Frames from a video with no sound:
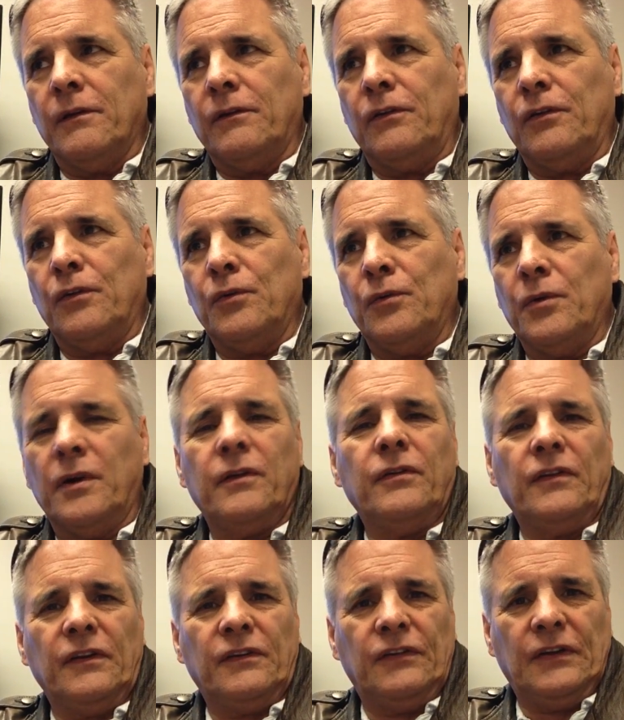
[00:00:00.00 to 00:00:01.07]
to
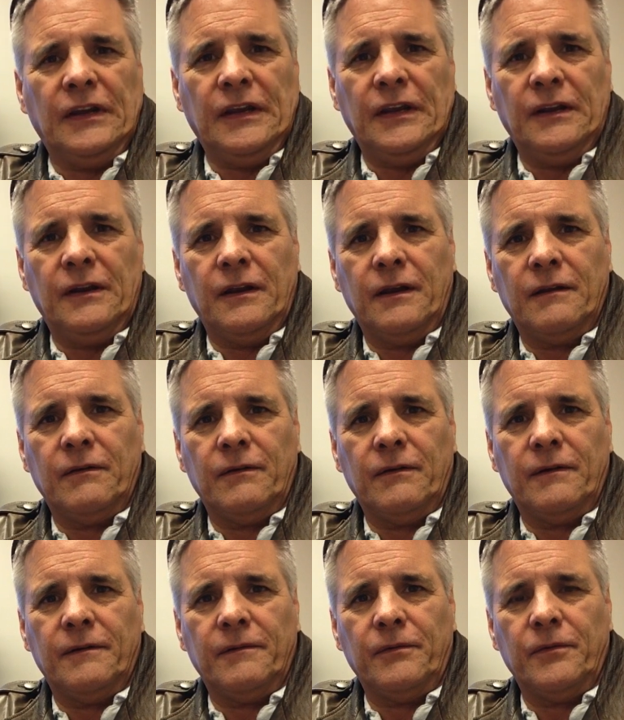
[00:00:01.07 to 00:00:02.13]
succeed
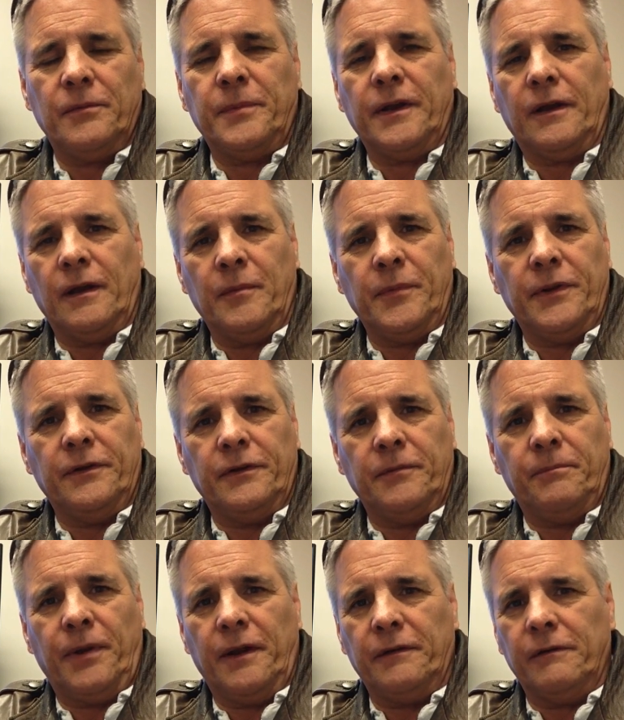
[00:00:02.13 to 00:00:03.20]
or become
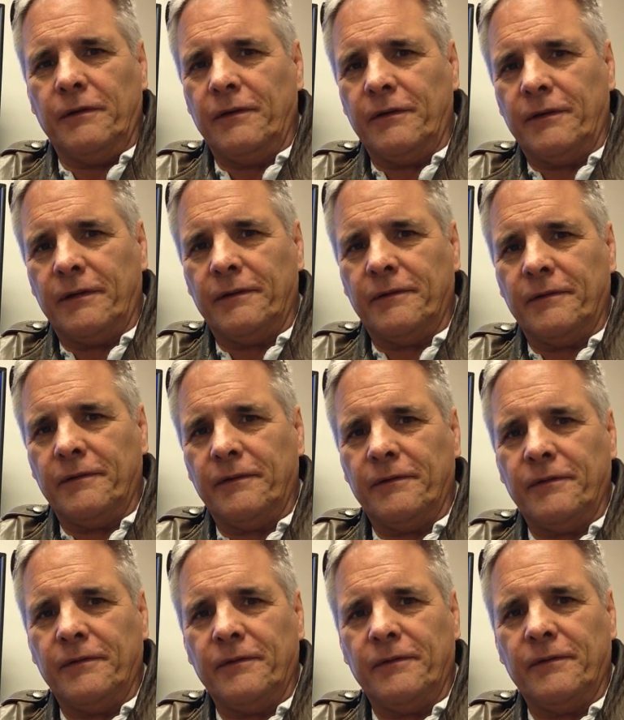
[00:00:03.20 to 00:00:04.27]
independent
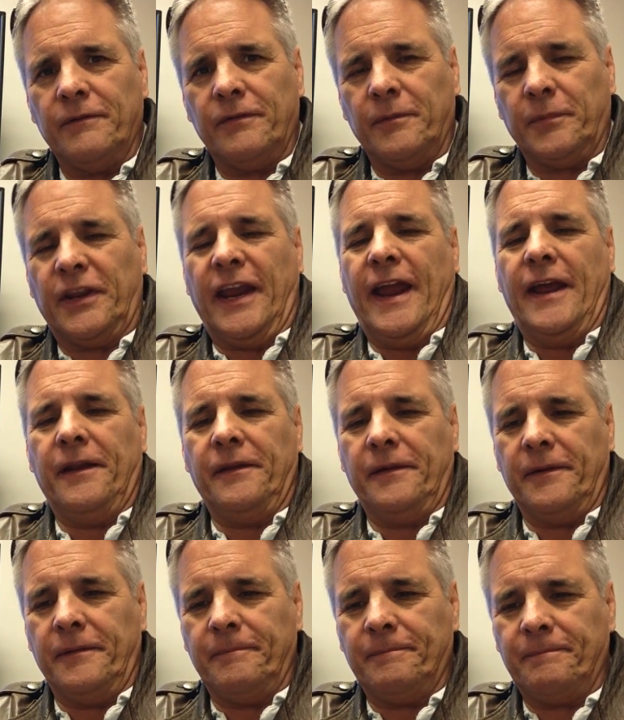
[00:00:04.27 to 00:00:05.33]
from
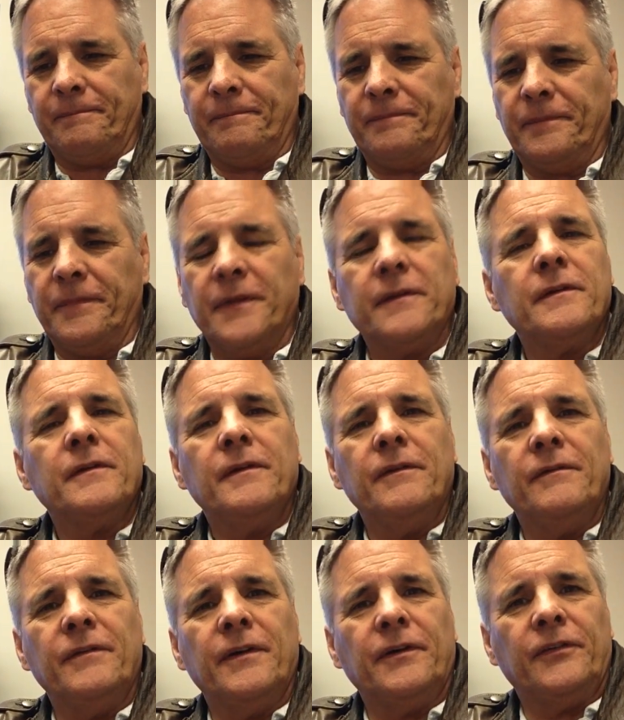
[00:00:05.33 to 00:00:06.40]
Canada.
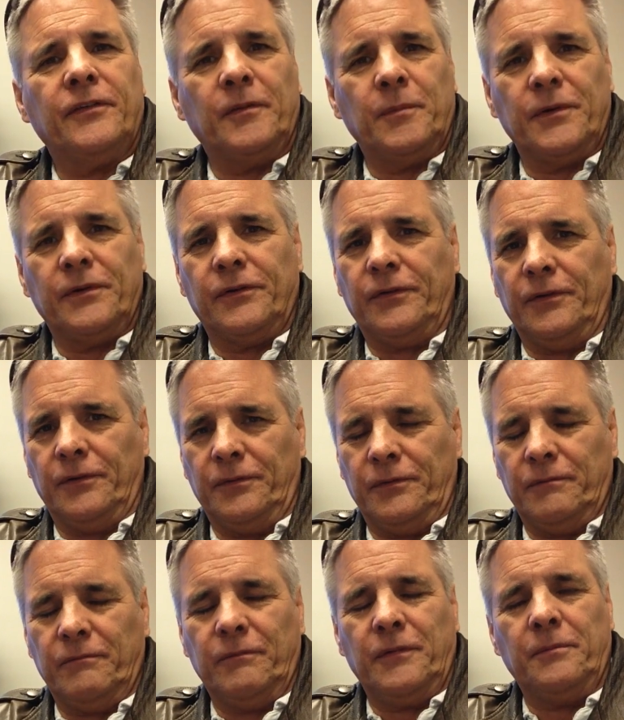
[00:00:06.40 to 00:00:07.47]
Very similar to
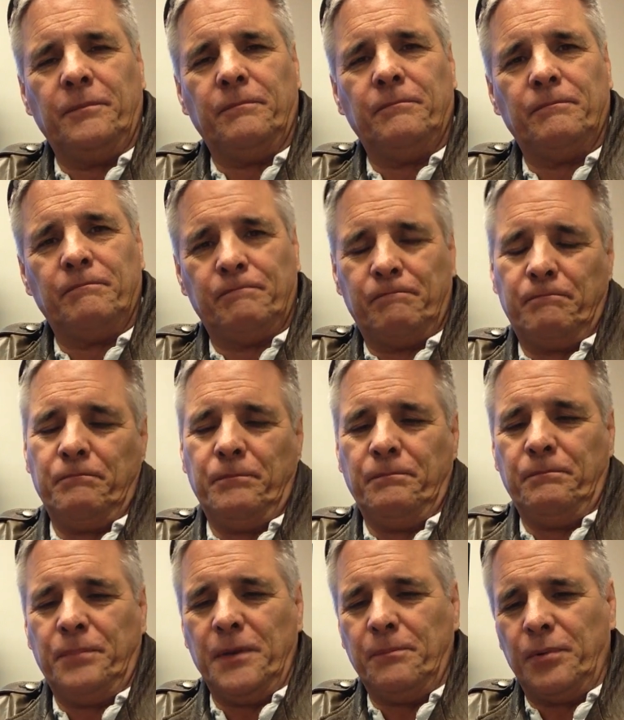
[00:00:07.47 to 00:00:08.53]
the
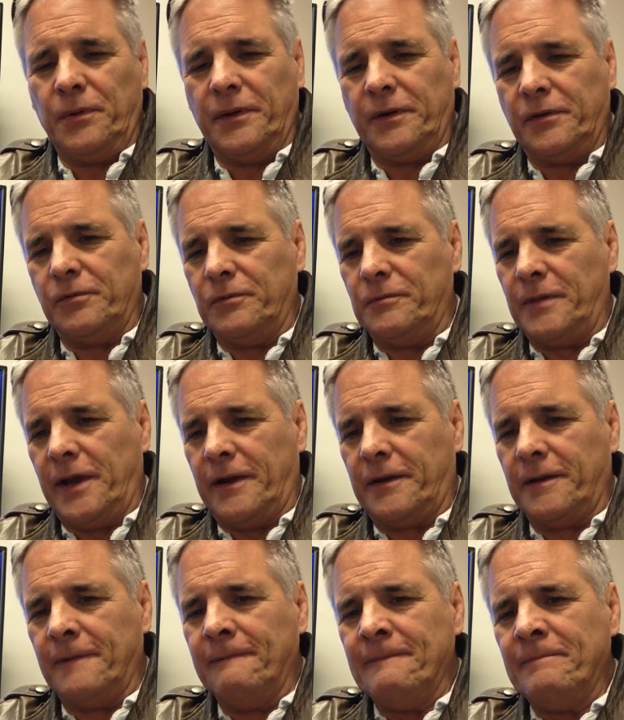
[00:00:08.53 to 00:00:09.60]
people in Quebec.
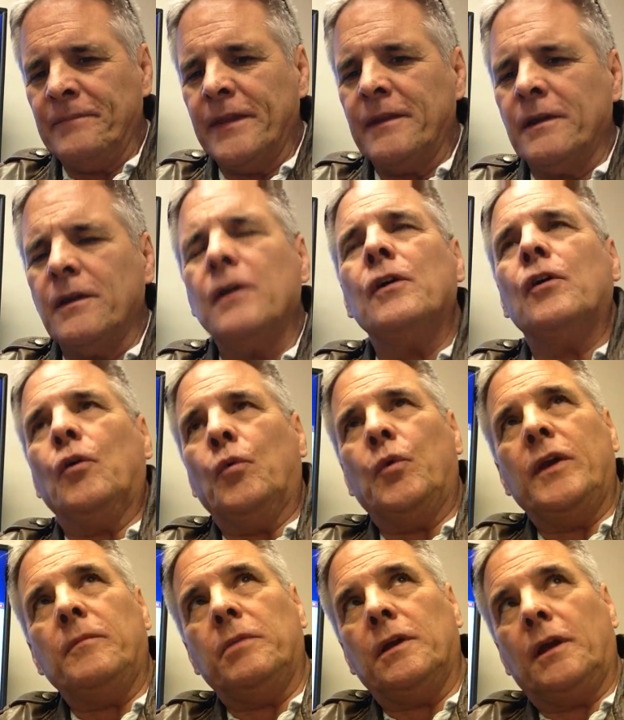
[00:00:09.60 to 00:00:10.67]

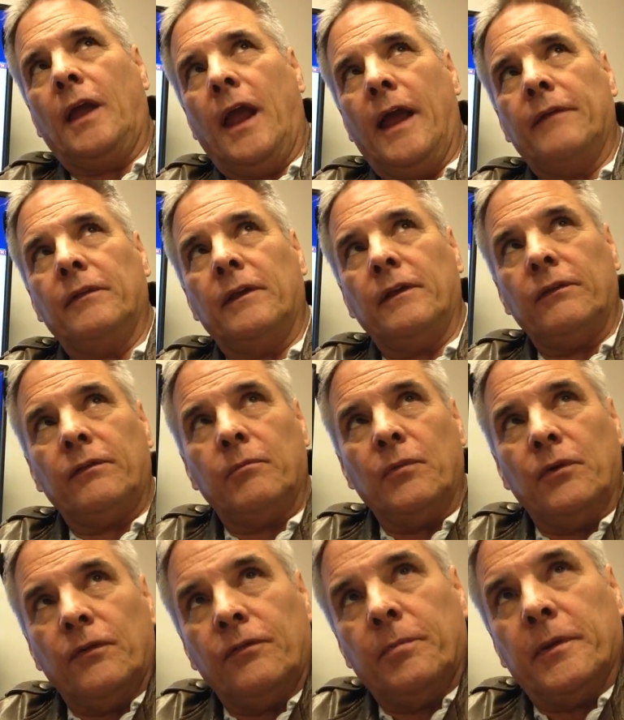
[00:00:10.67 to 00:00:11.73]
We began this
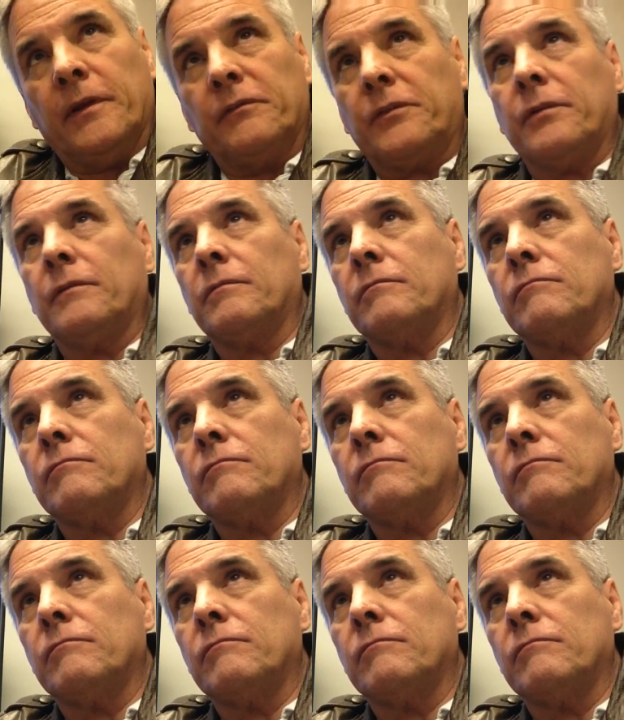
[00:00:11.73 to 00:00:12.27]
movement